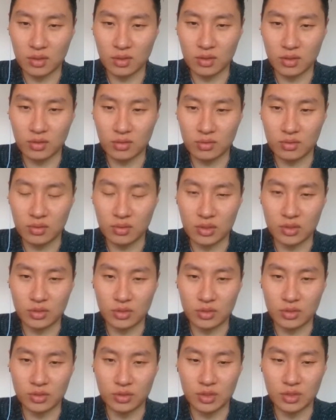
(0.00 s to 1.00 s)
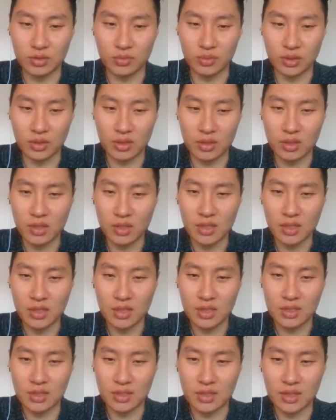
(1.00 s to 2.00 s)
don't know, let's choose this one
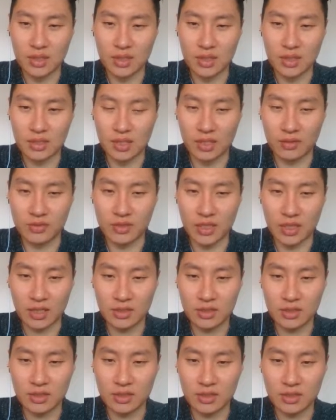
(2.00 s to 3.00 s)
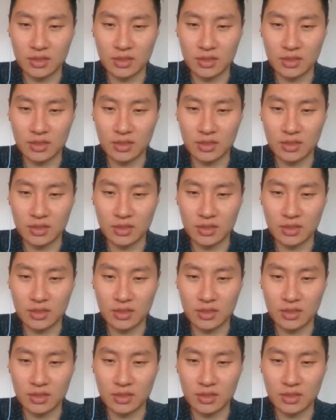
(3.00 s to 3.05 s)
that doesn't have text.